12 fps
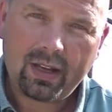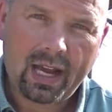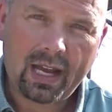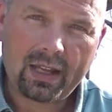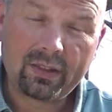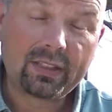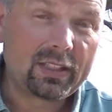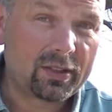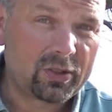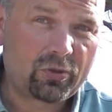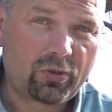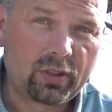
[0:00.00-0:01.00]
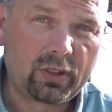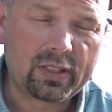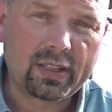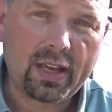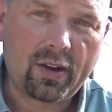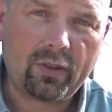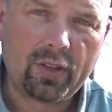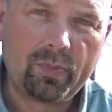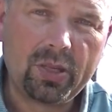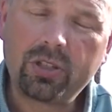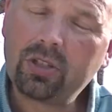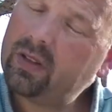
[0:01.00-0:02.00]
And the Deus struggles there on the
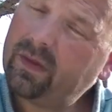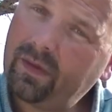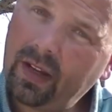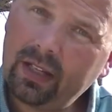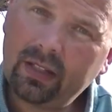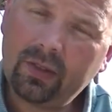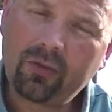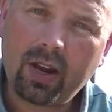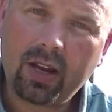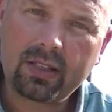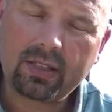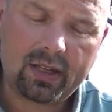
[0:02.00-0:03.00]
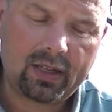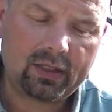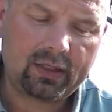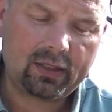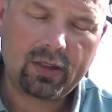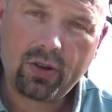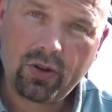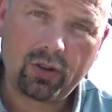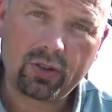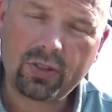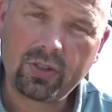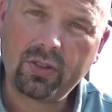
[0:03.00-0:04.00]
beach. Fine in dry sand,
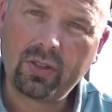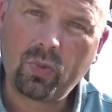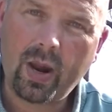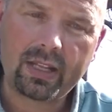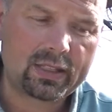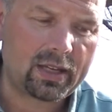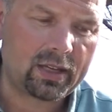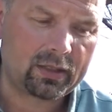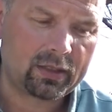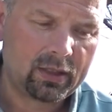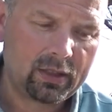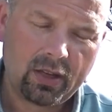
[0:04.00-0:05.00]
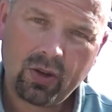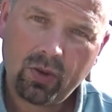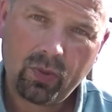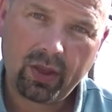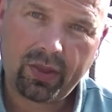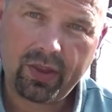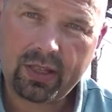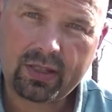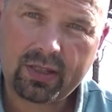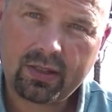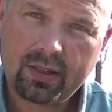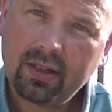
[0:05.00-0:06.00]
not so good in wet sand. With
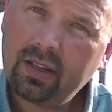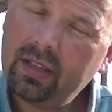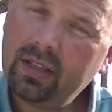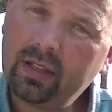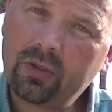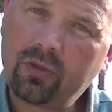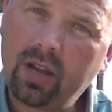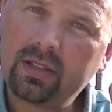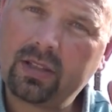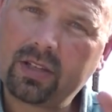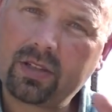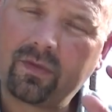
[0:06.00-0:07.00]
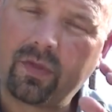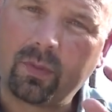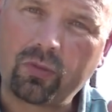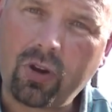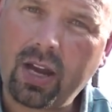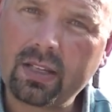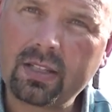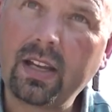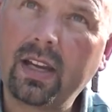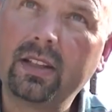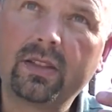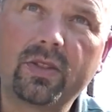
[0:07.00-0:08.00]
this, you can transition from dry
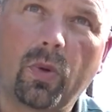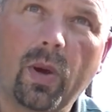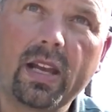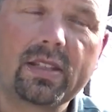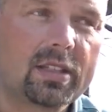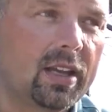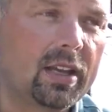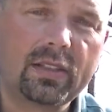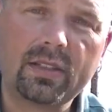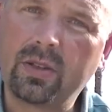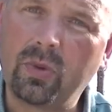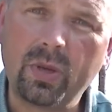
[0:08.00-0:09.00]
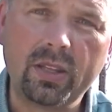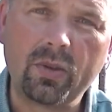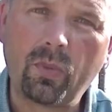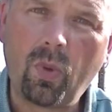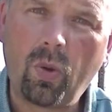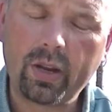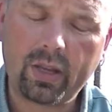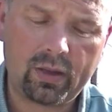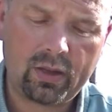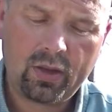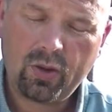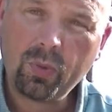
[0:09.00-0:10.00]
sand to wet sand to in the water
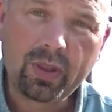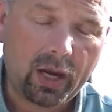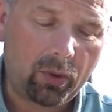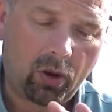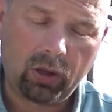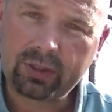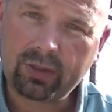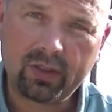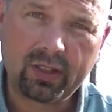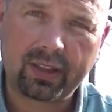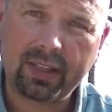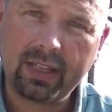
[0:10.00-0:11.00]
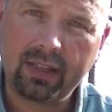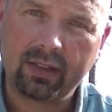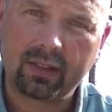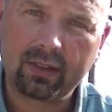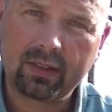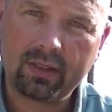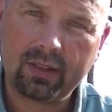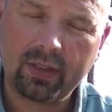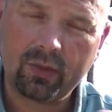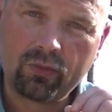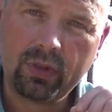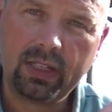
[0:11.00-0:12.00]
without altering a thing.
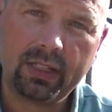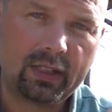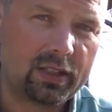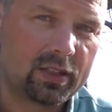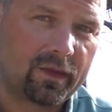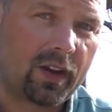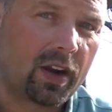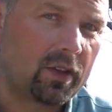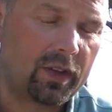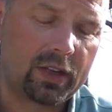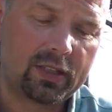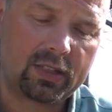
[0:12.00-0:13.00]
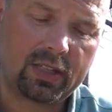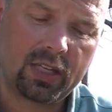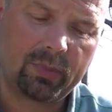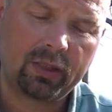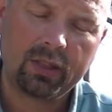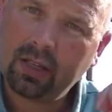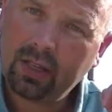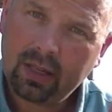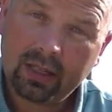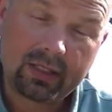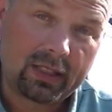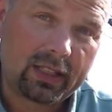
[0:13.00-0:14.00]
It really is very, very stable.
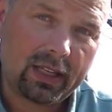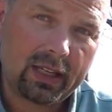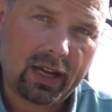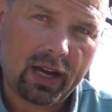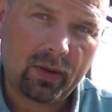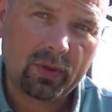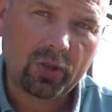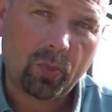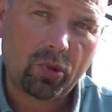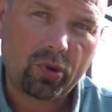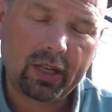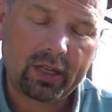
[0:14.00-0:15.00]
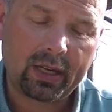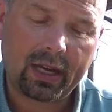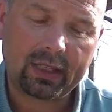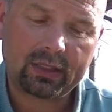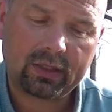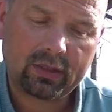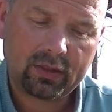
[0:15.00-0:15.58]
And today I was operating at